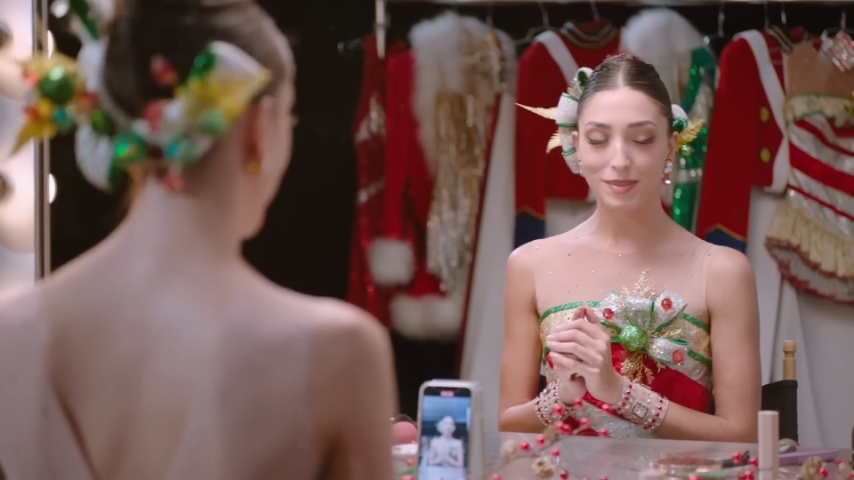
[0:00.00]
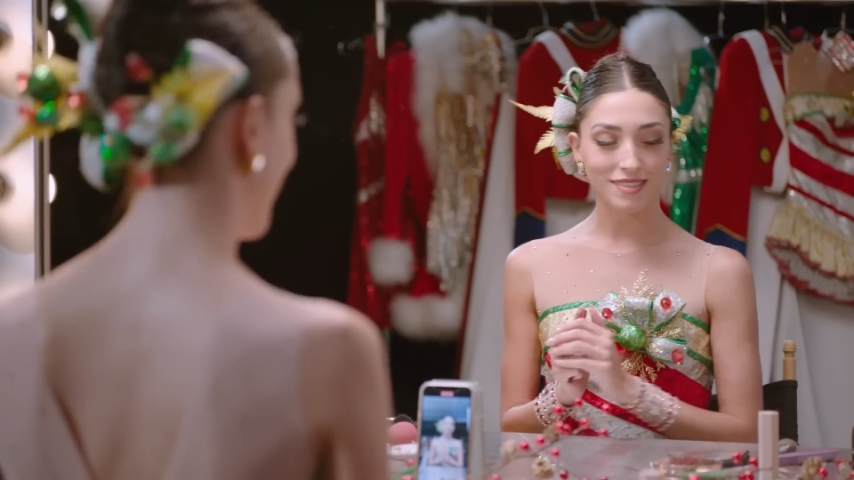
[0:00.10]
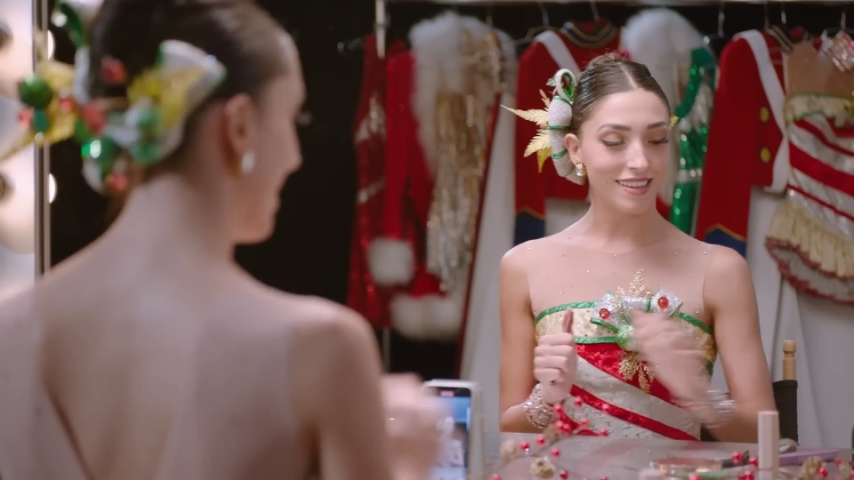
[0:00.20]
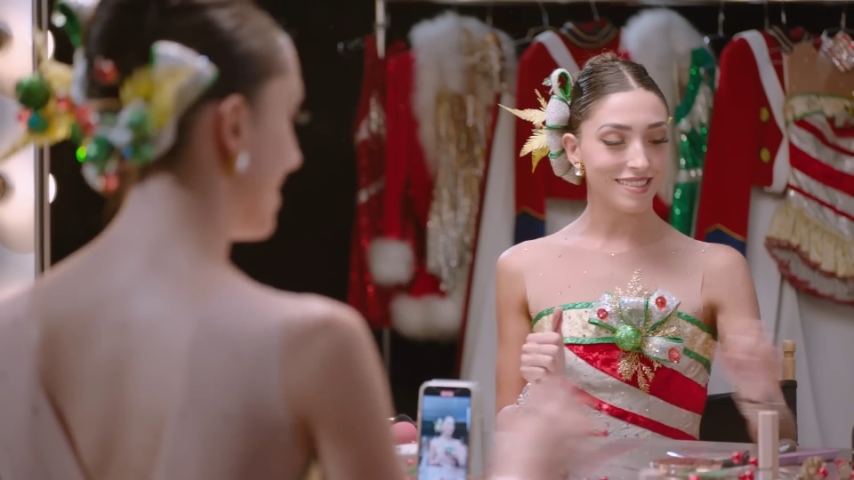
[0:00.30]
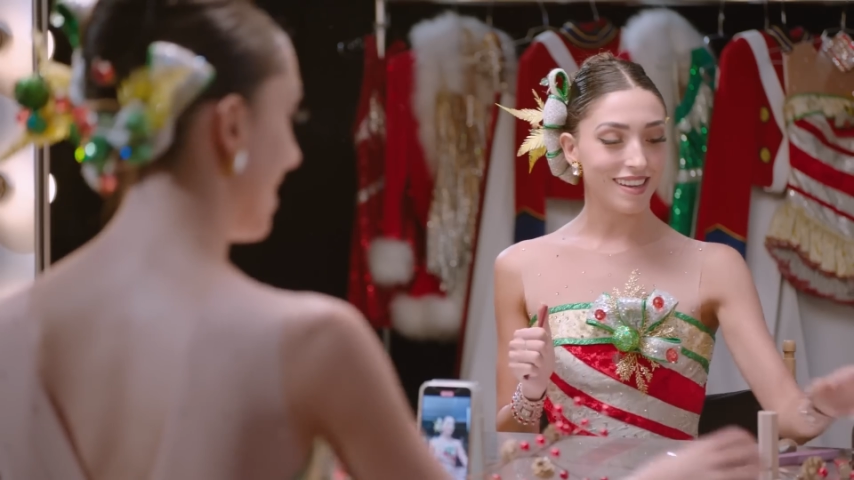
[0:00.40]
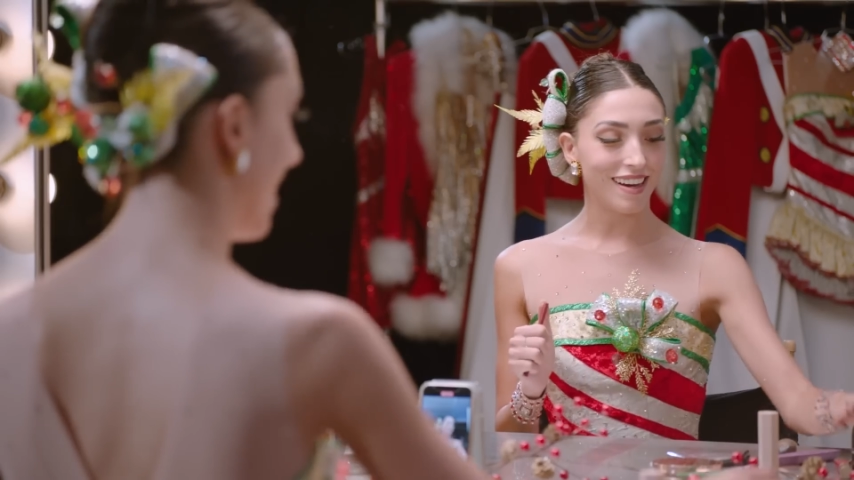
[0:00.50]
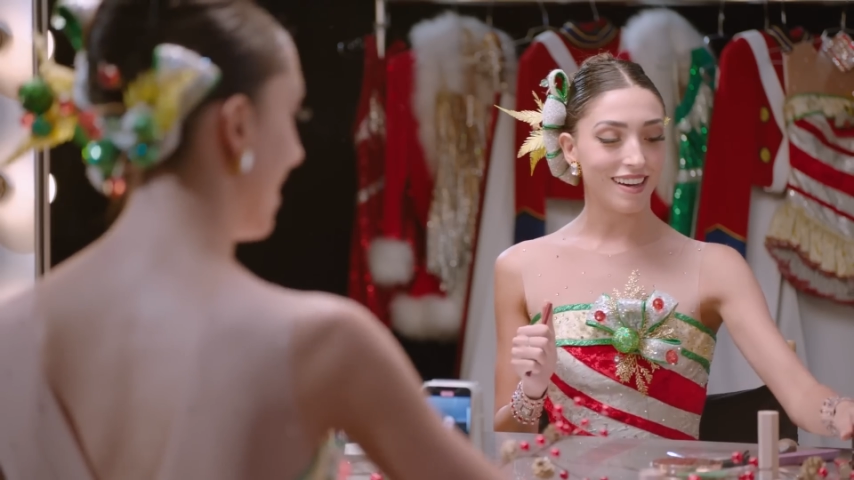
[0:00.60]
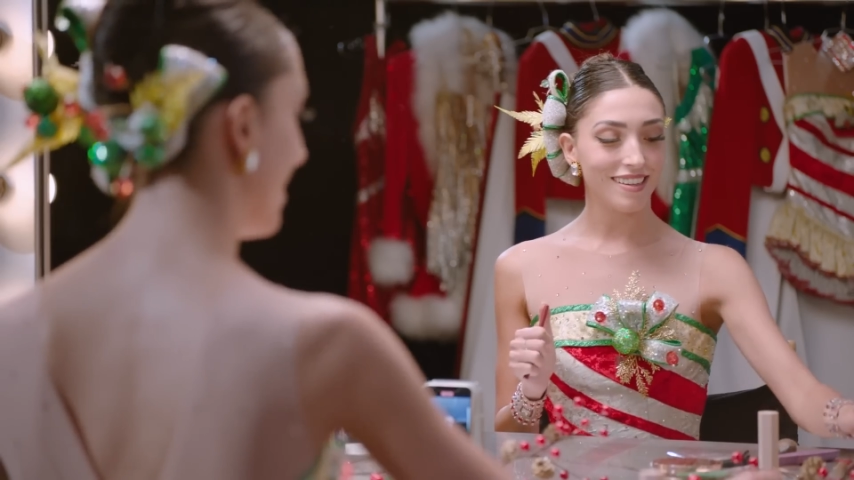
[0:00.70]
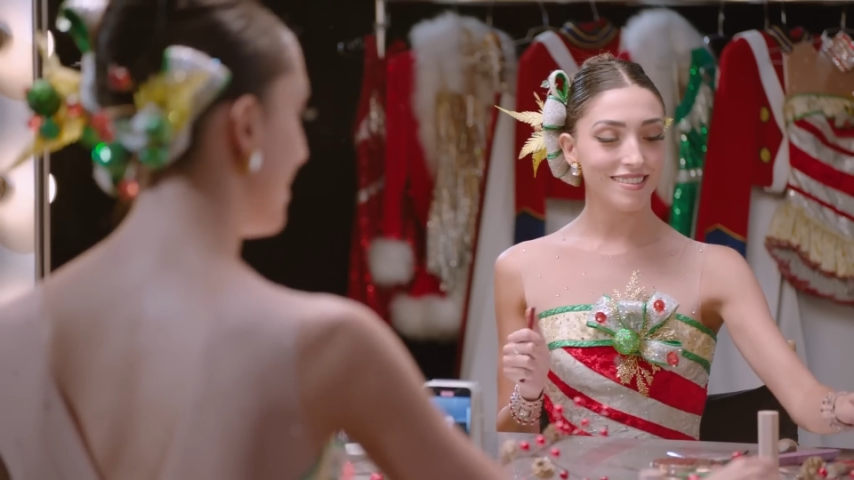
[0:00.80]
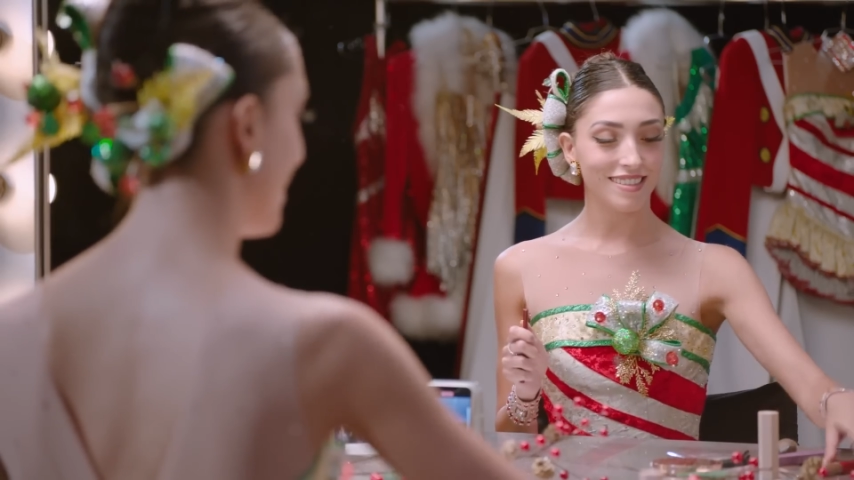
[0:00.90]
besides the
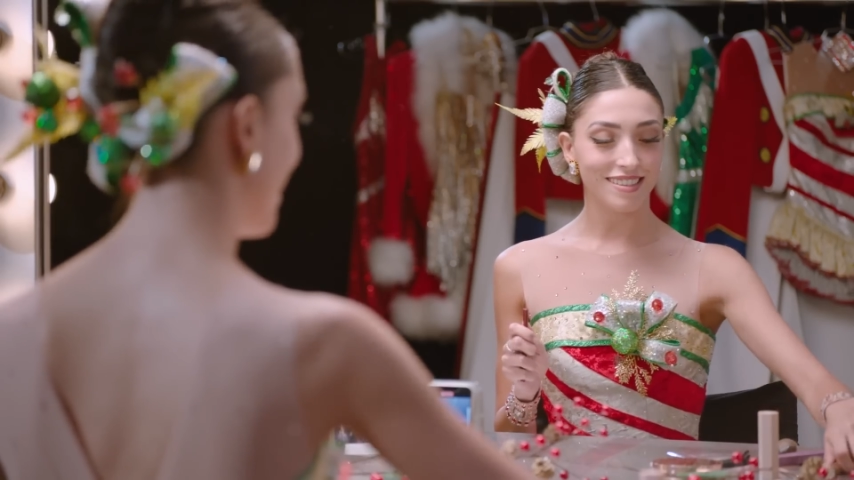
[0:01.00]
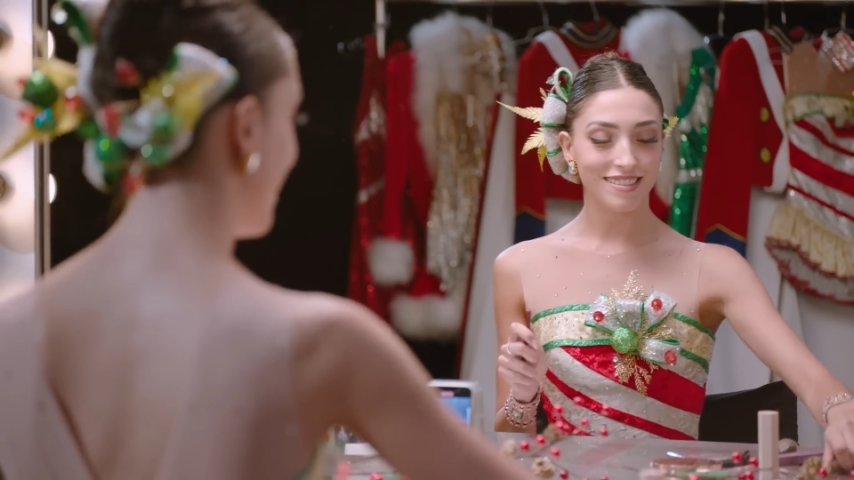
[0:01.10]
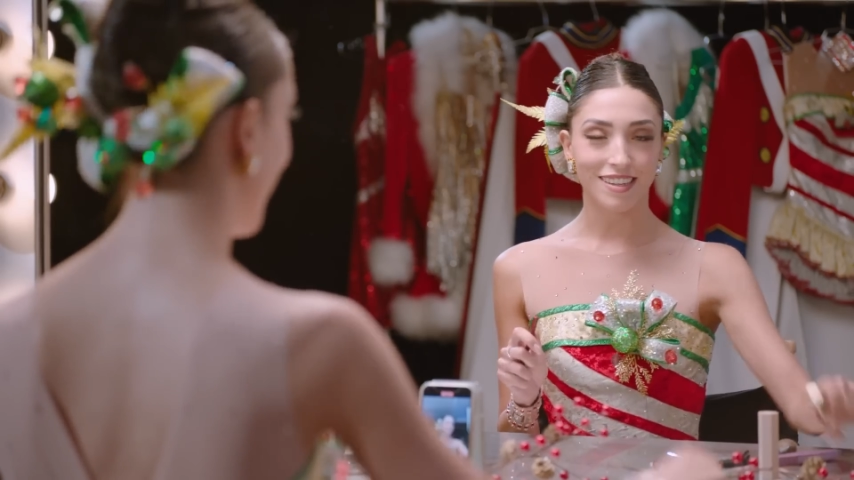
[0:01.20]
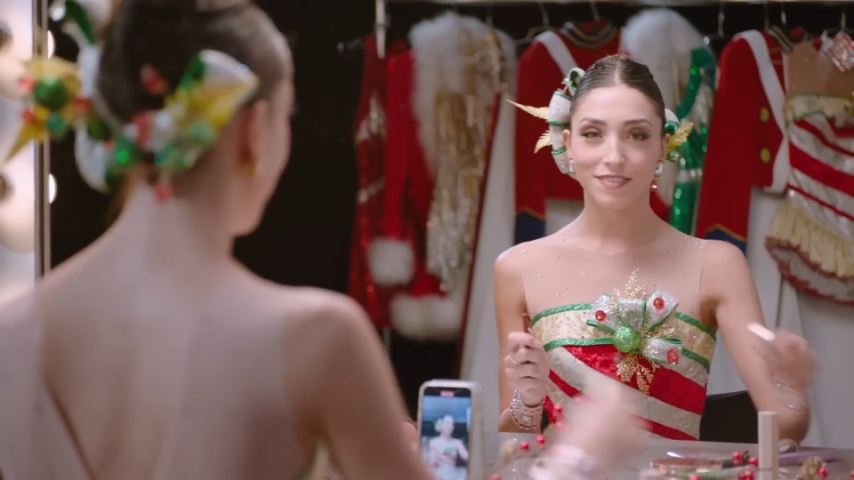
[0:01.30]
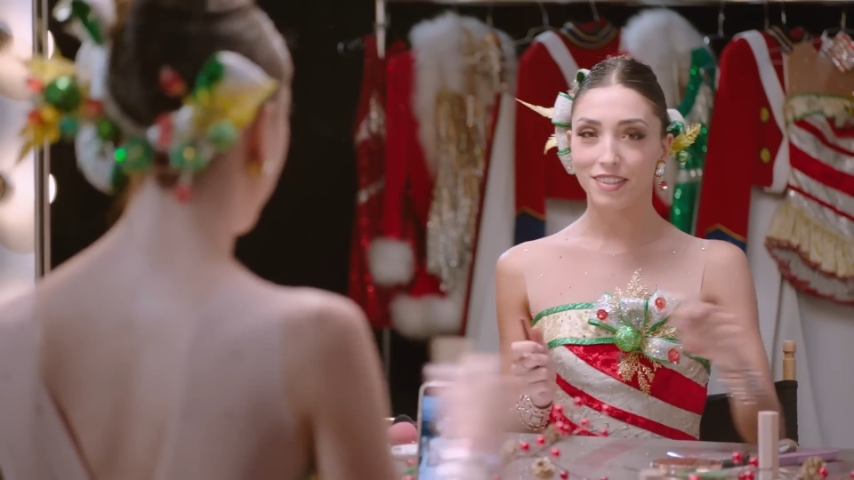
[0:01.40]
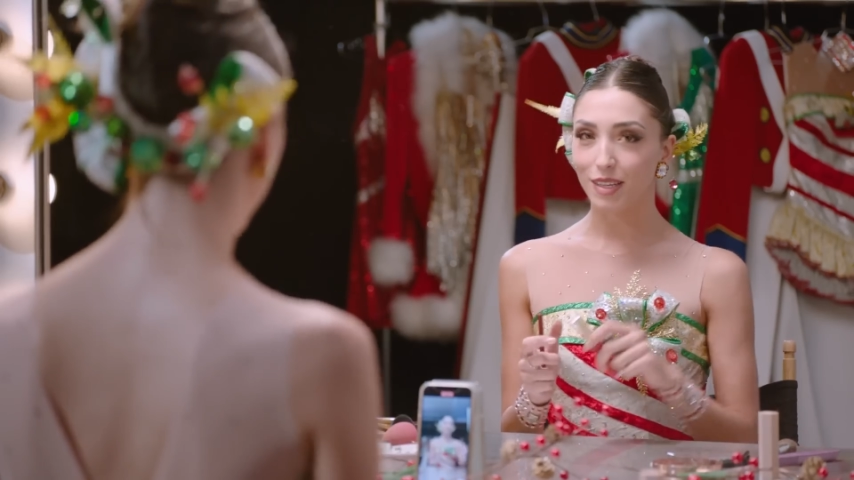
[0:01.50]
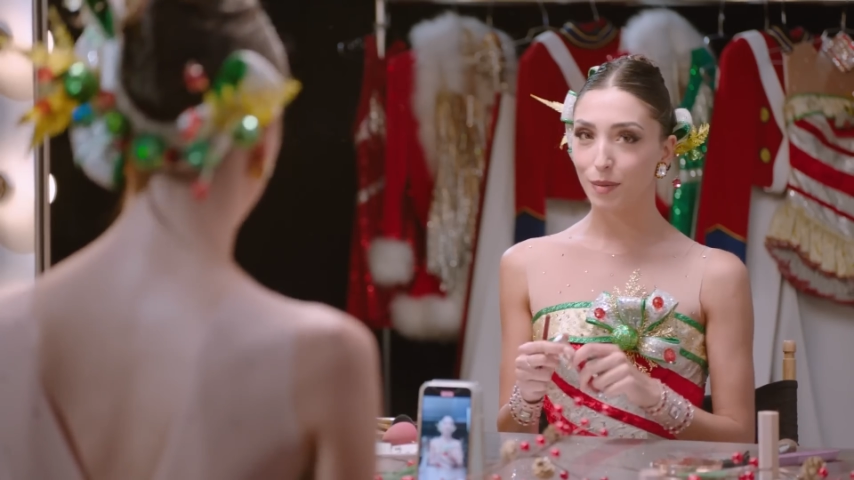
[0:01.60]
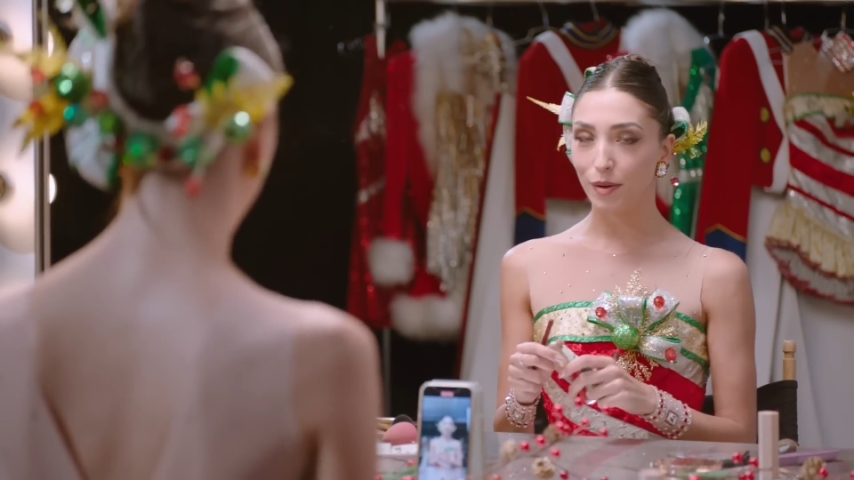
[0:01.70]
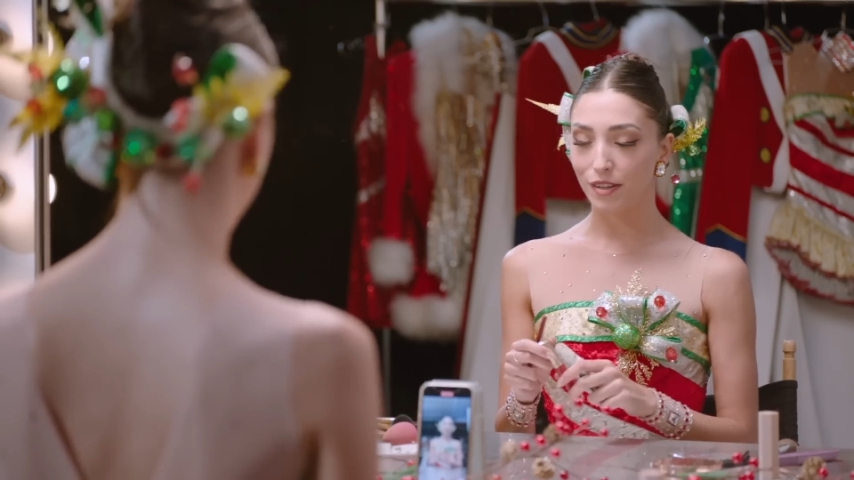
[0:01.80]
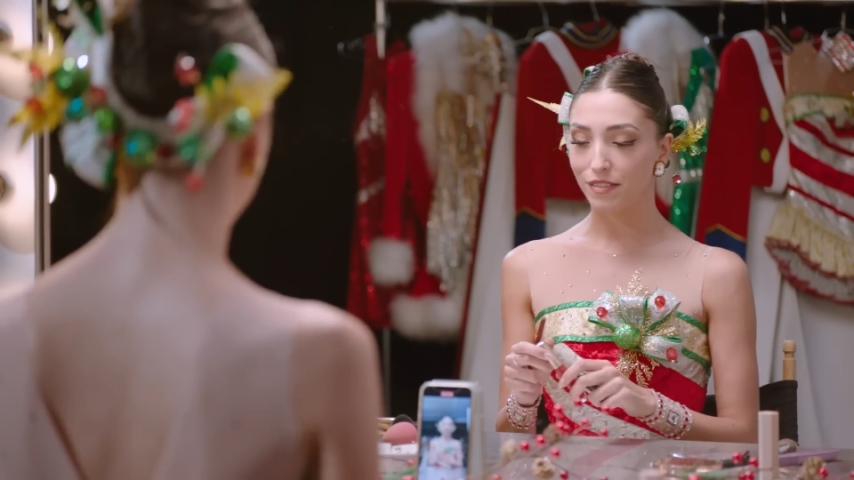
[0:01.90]
eyes, and it's definitely a
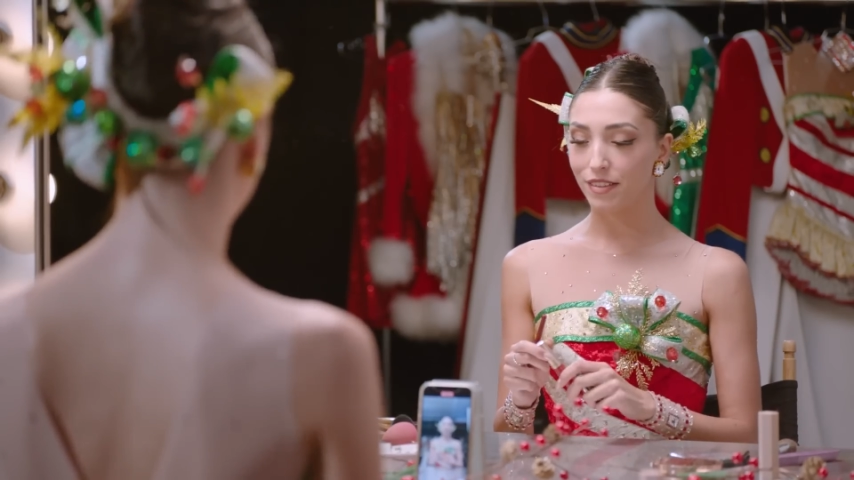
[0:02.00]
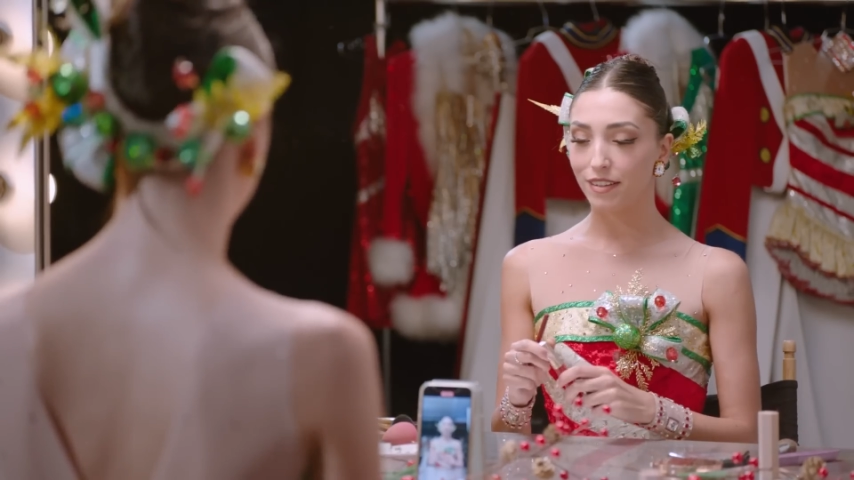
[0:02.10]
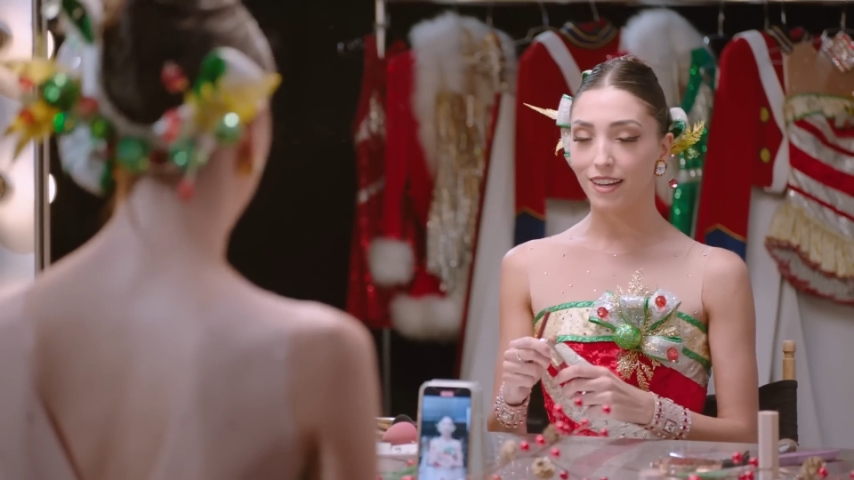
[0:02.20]
part of the